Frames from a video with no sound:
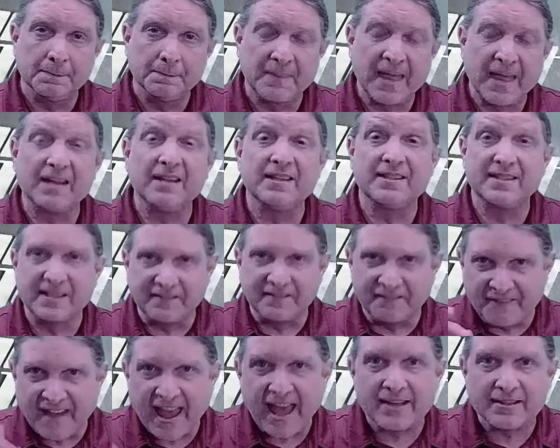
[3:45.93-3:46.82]
That is the
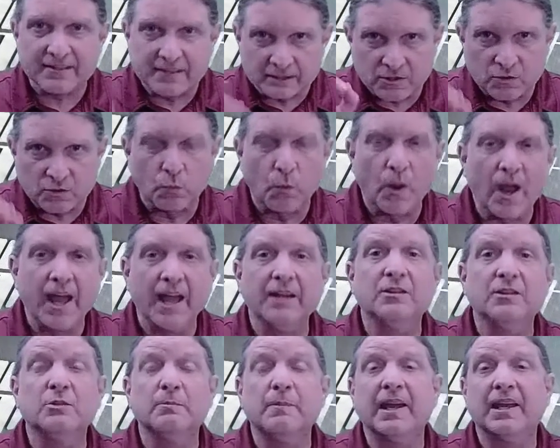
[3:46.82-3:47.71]
fastest
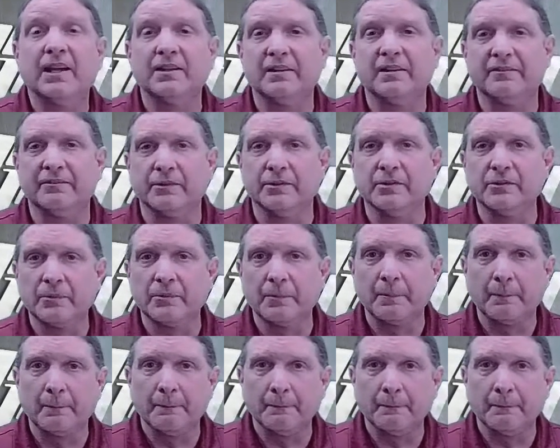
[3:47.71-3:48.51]
way to make a difference.